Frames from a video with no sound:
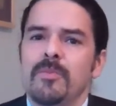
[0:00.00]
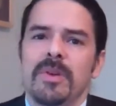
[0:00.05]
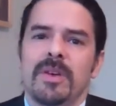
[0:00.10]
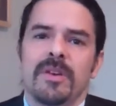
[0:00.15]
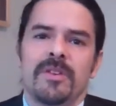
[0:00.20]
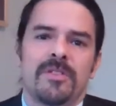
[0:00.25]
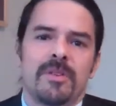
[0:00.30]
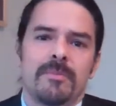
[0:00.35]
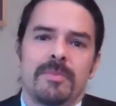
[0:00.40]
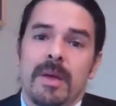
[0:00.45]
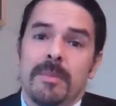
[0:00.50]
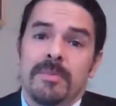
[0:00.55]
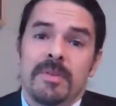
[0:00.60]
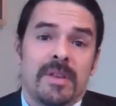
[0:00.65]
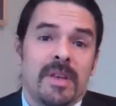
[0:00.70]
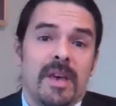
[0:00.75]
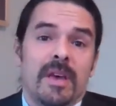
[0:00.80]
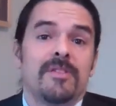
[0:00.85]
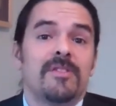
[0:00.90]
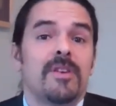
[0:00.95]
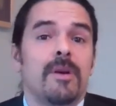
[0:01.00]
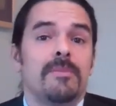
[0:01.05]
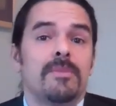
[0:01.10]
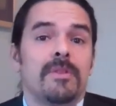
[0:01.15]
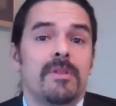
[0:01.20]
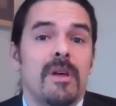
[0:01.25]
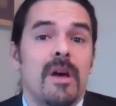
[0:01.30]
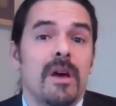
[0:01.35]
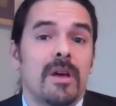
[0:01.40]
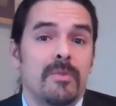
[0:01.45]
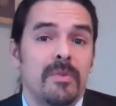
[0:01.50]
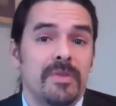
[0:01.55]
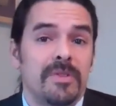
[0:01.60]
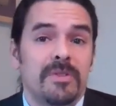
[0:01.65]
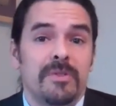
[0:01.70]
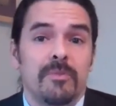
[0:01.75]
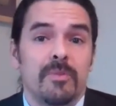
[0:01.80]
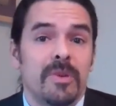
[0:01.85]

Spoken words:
because sometimes a case comes along